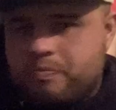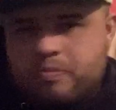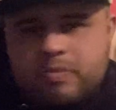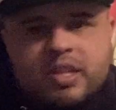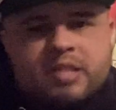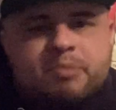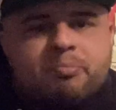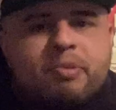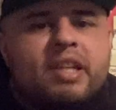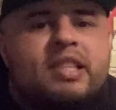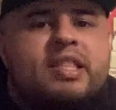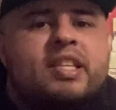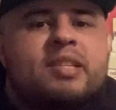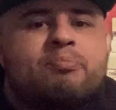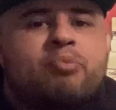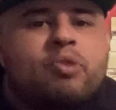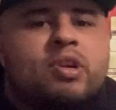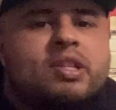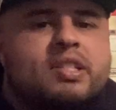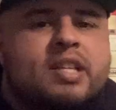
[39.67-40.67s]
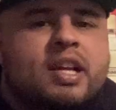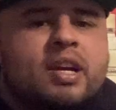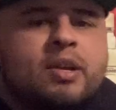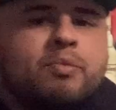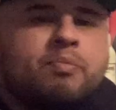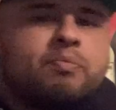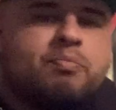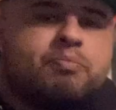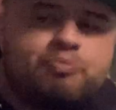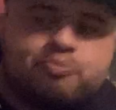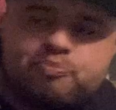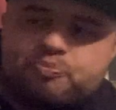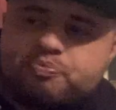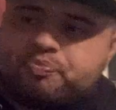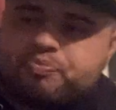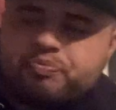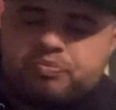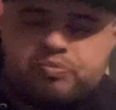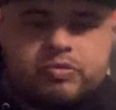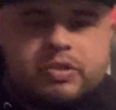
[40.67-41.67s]
Let's break these points down.
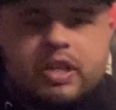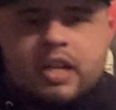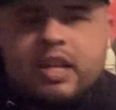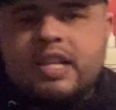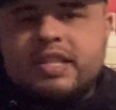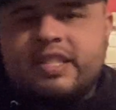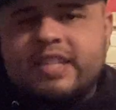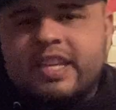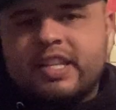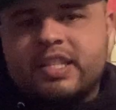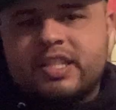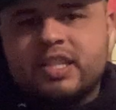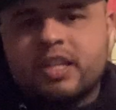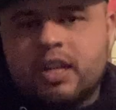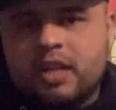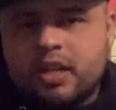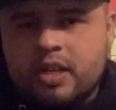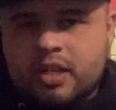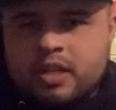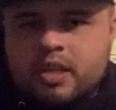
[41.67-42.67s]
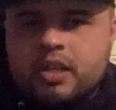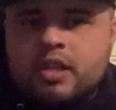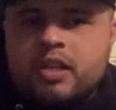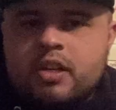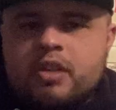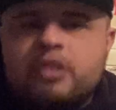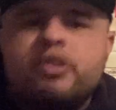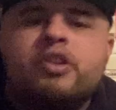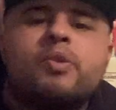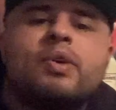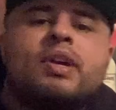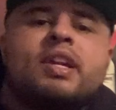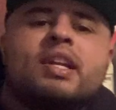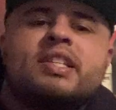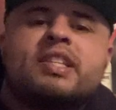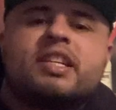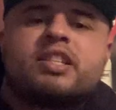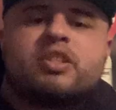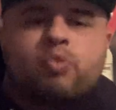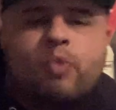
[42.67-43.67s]
Let's get to, let's
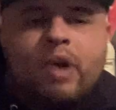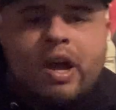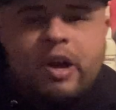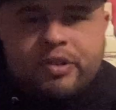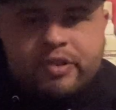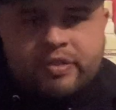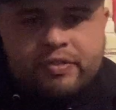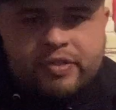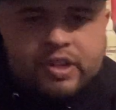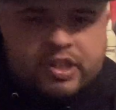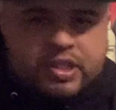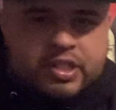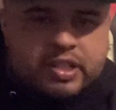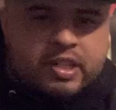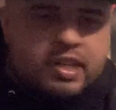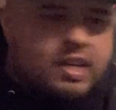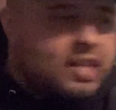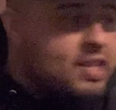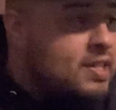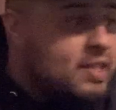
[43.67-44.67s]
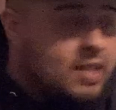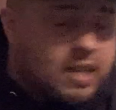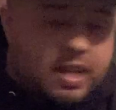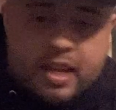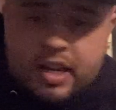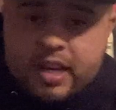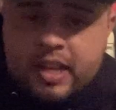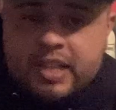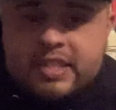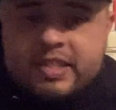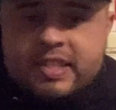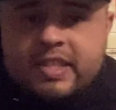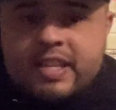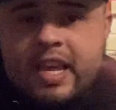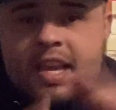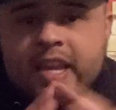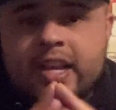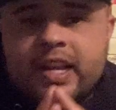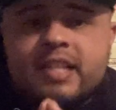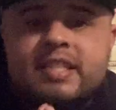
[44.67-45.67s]
get to Wilder first. Let's
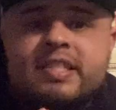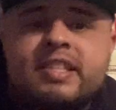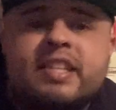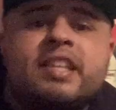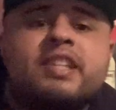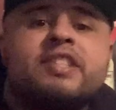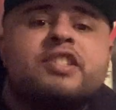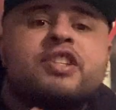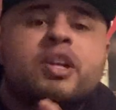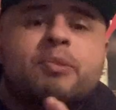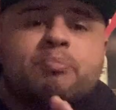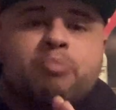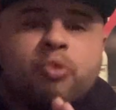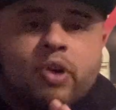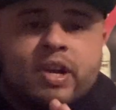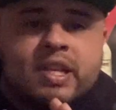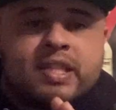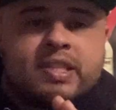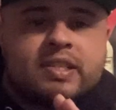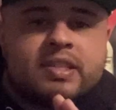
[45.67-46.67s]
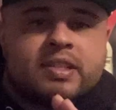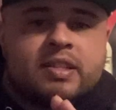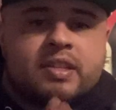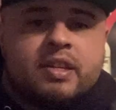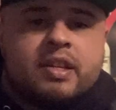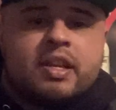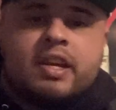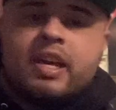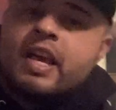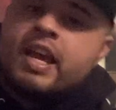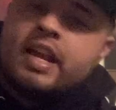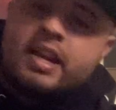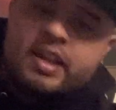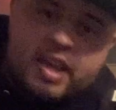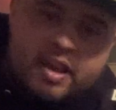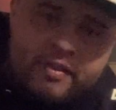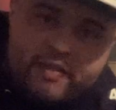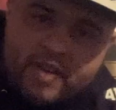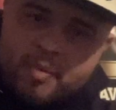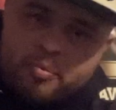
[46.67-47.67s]
see his good points. And
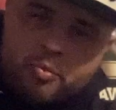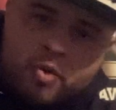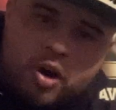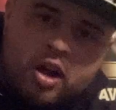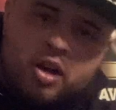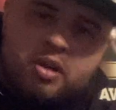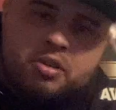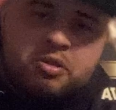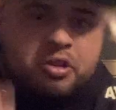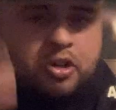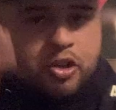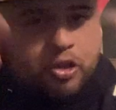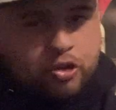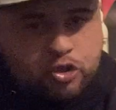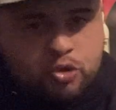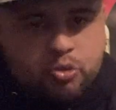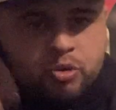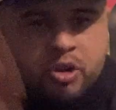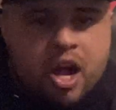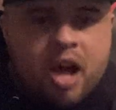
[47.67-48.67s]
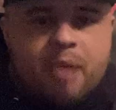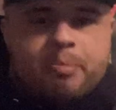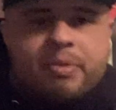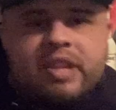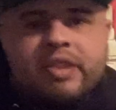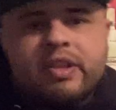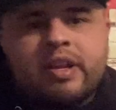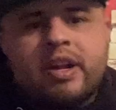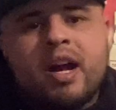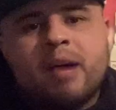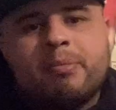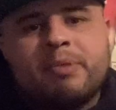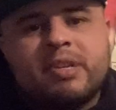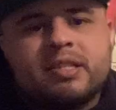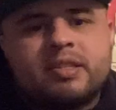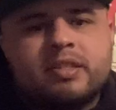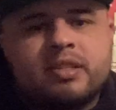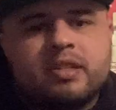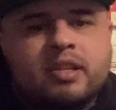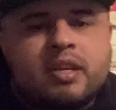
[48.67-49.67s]
if I'm wrong, do comment in the
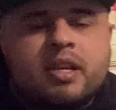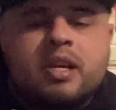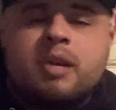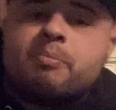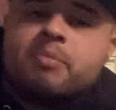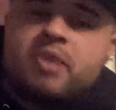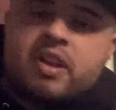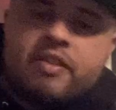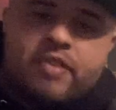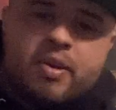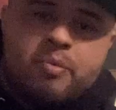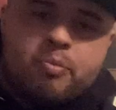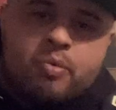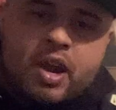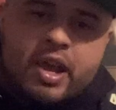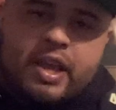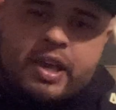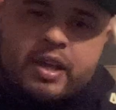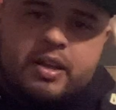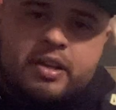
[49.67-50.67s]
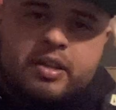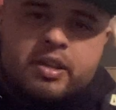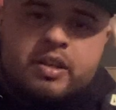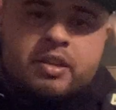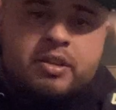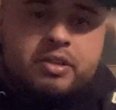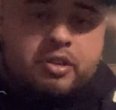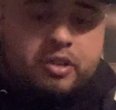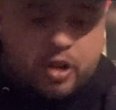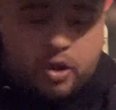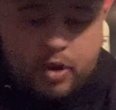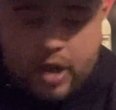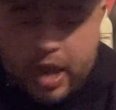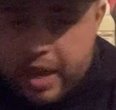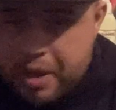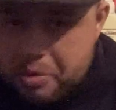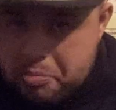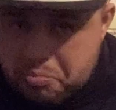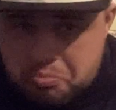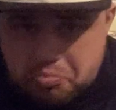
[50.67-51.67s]
comments. But if I'm right,
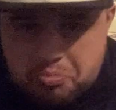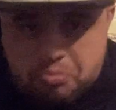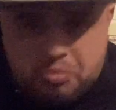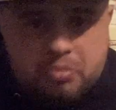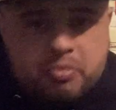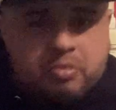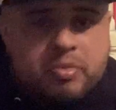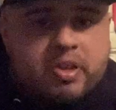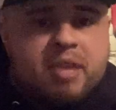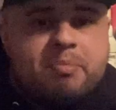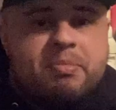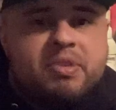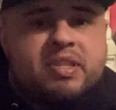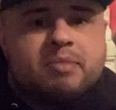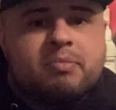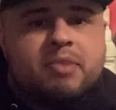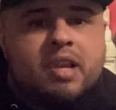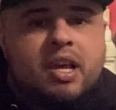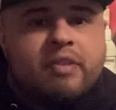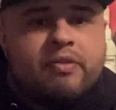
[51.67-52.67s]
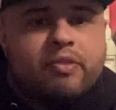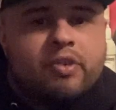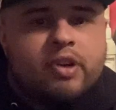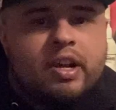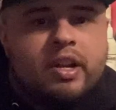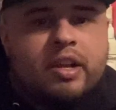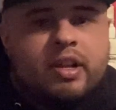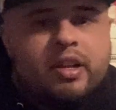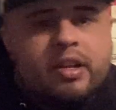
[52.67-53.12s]
hey, give me some love for it.